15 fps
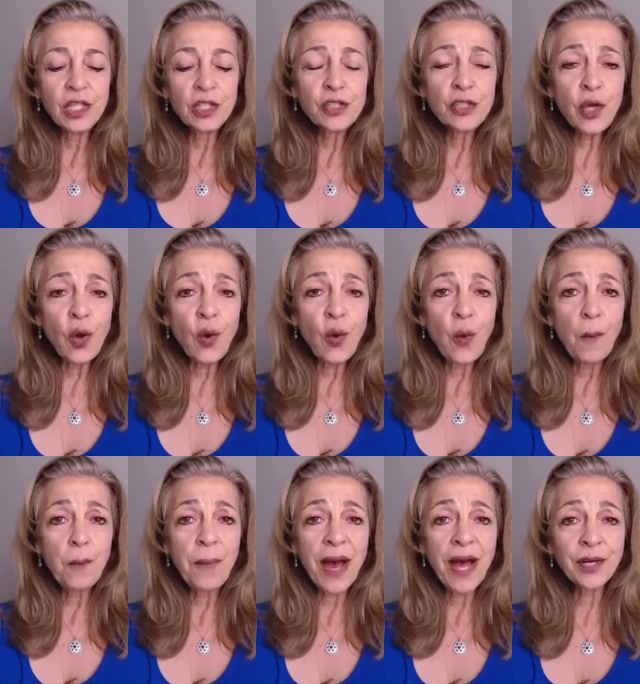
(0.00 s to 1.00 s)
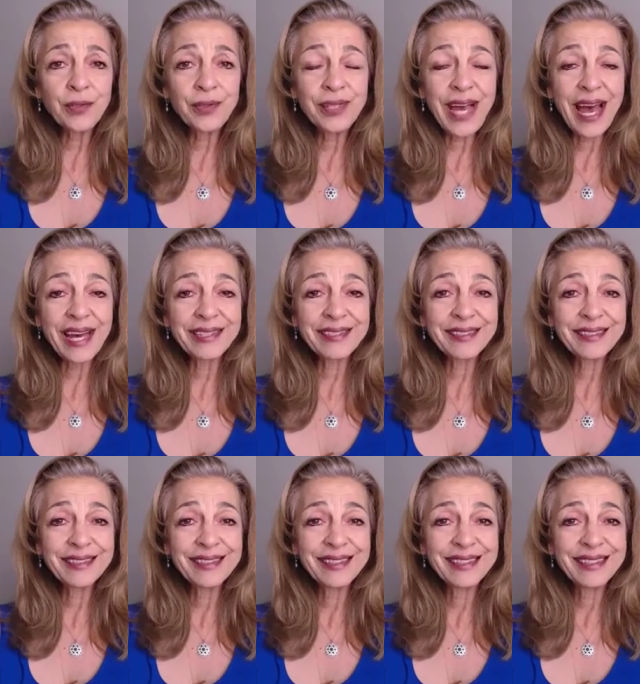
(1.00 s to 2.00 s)
So back to that.
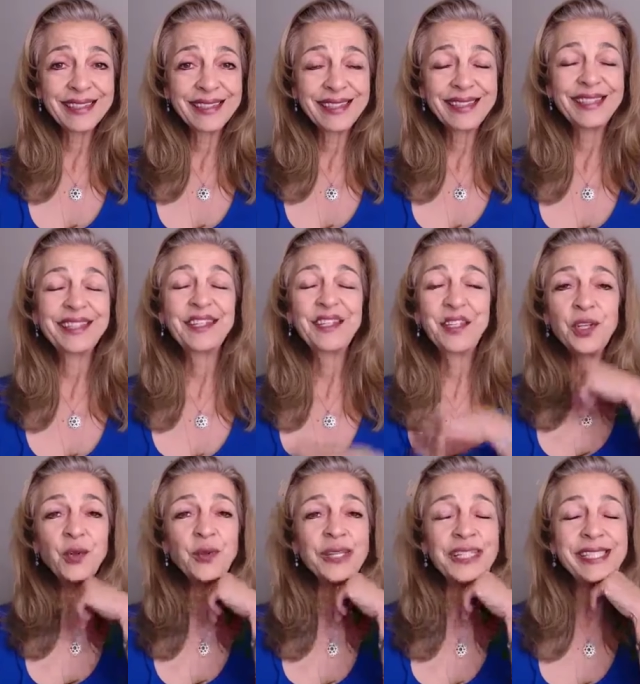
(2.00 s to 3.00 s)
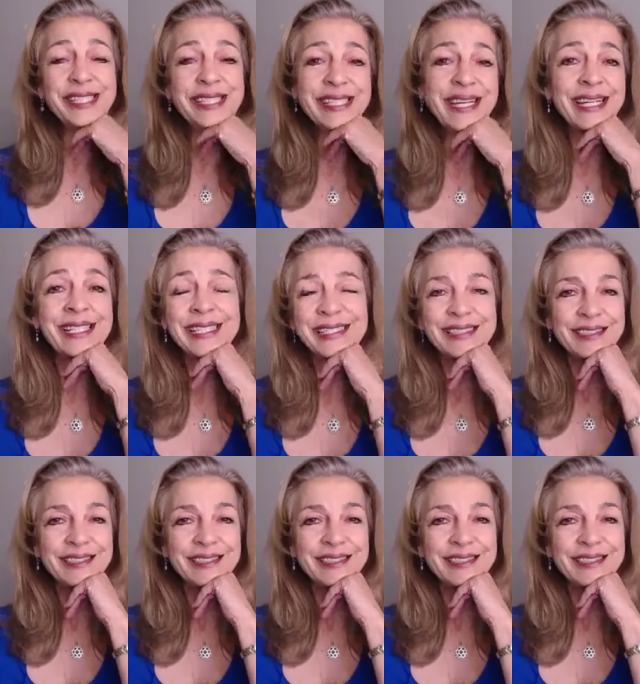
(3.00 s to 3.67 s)
You know what he said?